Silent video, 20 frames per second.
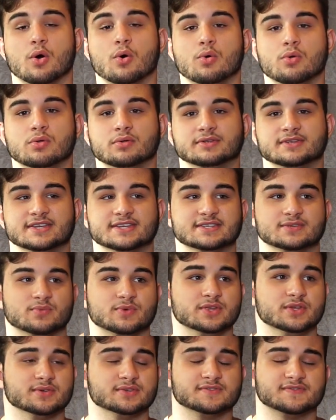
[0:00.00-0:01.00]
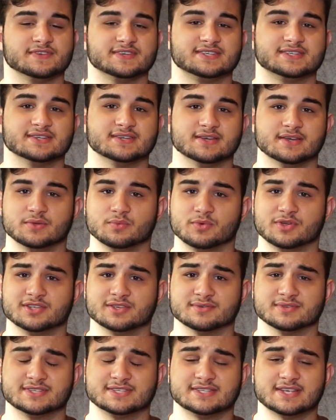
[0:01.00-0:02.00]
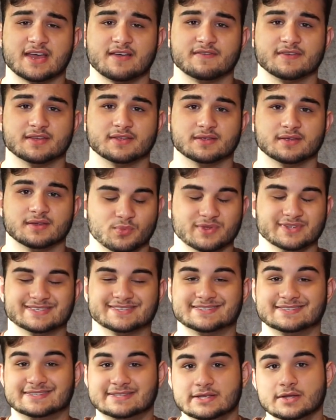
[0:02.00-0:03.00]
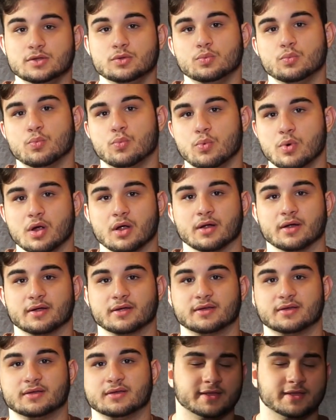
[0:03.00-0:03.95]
old as Windows Vista and Windows 7, will still work.